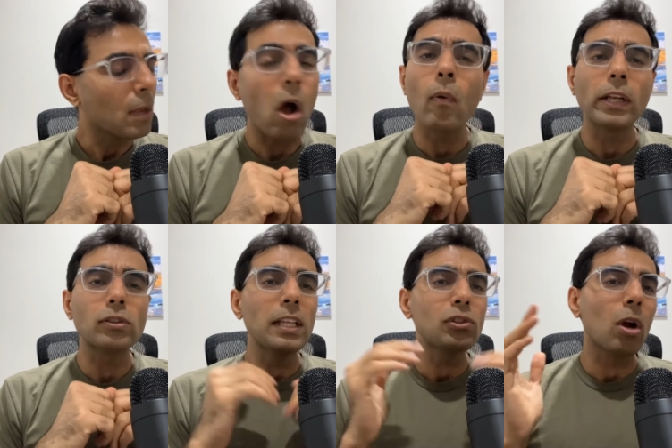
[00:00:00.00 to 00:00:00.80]
All right,
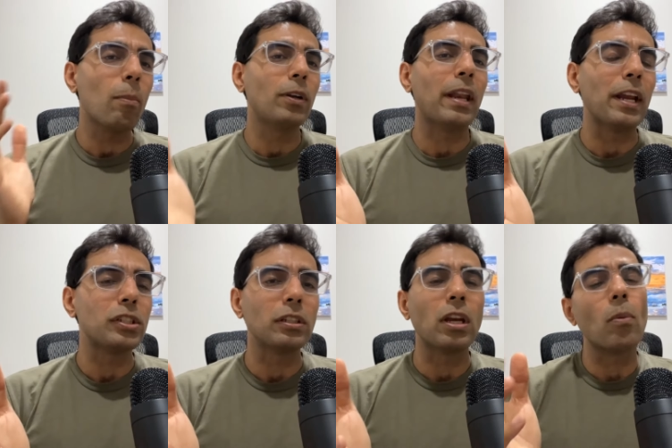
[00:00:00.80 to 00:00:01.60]
so let's talk about
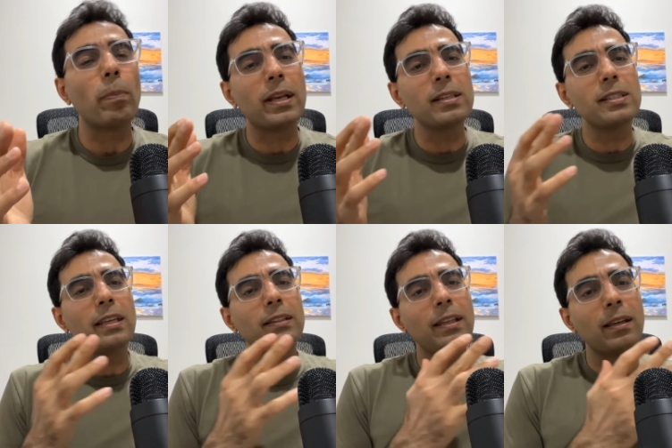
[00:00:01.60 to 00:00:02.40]
direction now. Because
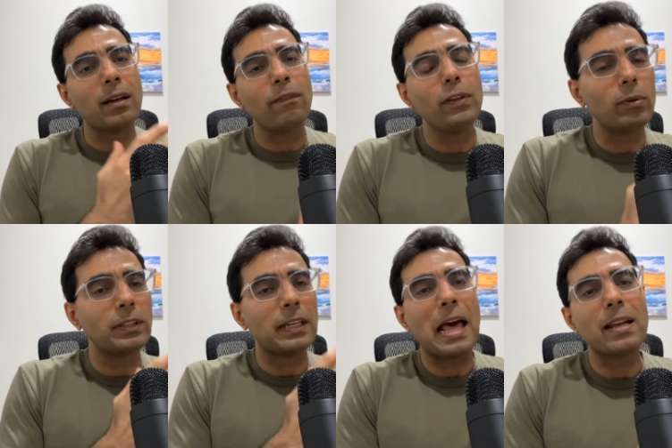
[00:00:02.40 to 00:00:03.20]
the the review
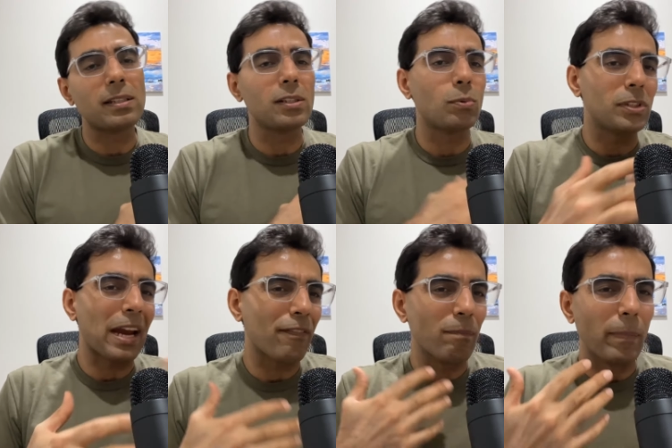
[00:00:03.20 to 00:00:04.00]
and the analysis was
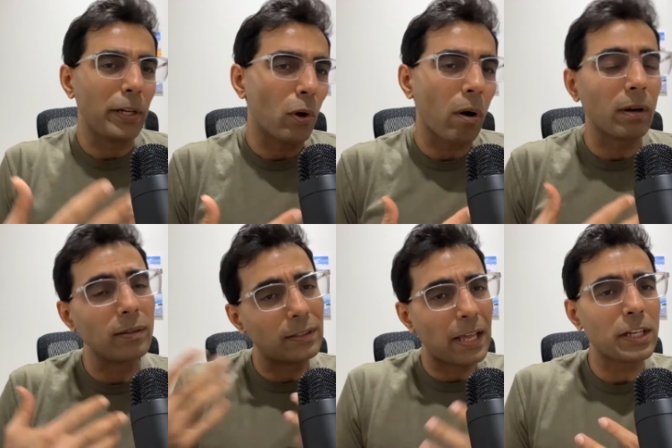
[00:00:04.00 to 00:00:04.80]
kind of mediocre,
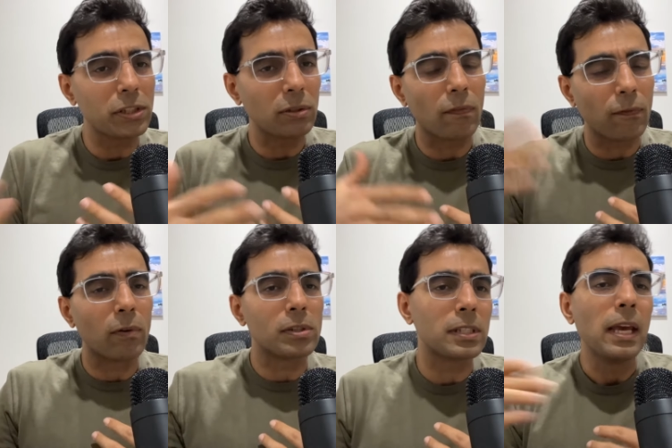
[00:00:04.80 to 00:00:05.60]
the direction, of
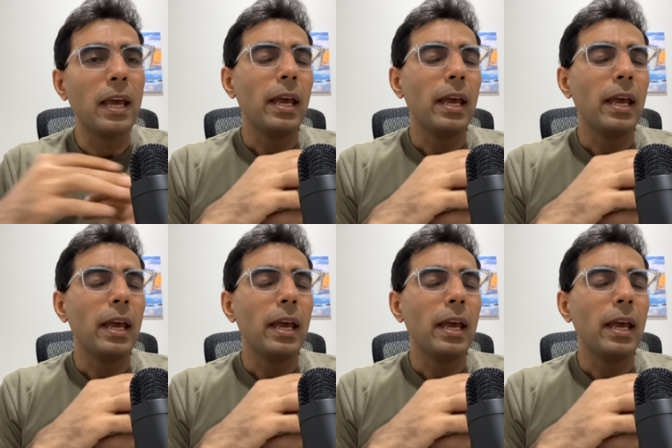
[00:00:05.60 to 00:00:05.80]
course,